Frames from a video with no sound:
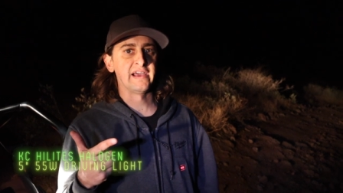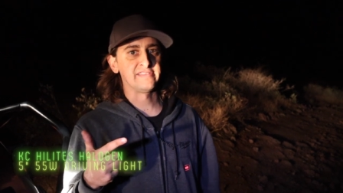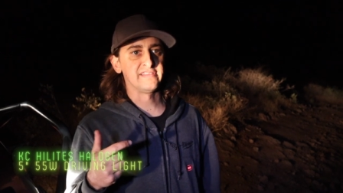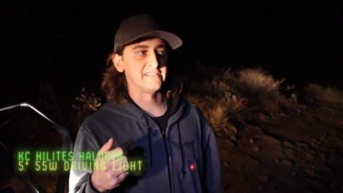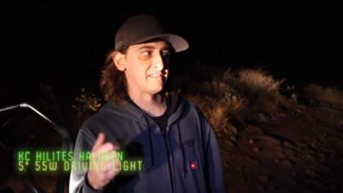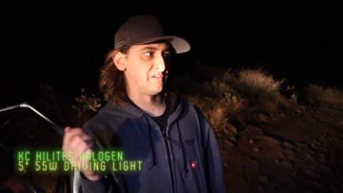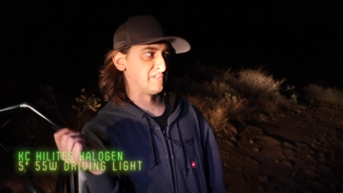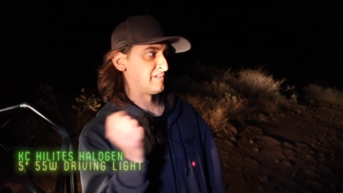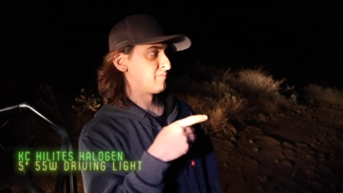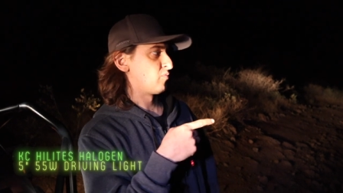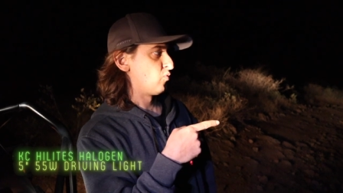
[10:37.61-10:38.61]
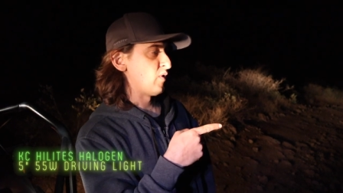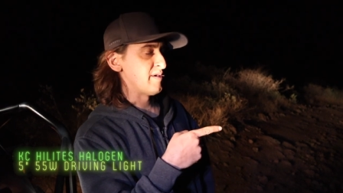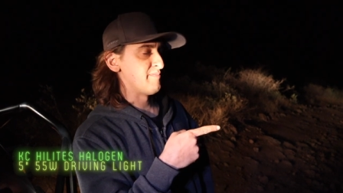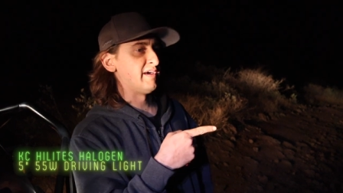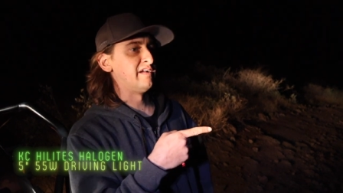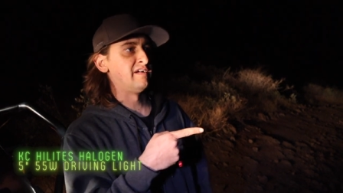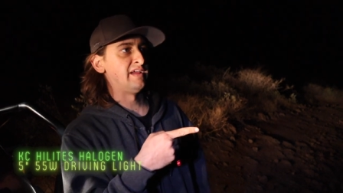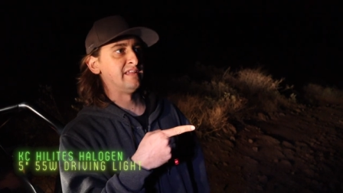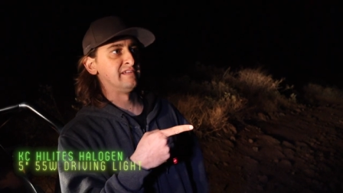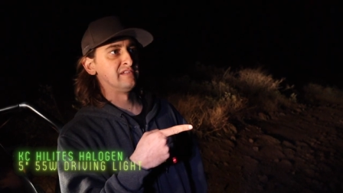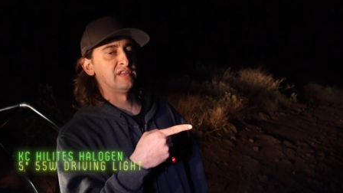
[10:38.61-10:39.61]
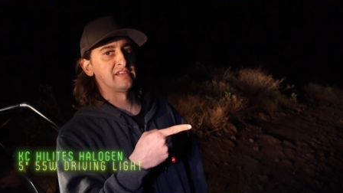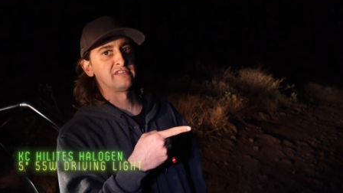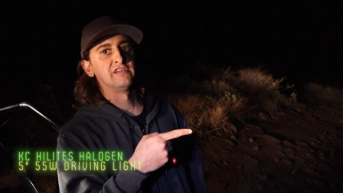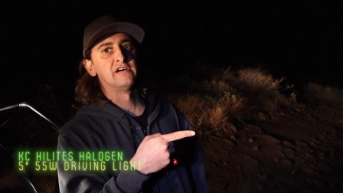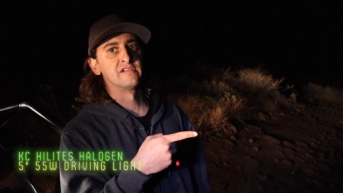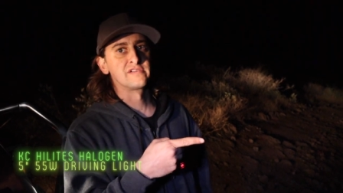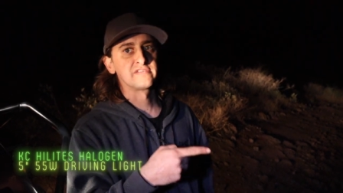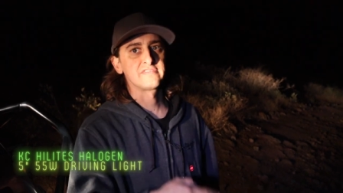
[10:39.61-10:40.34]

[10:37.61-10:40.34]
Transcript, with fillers: I think that those are way better and less dollars.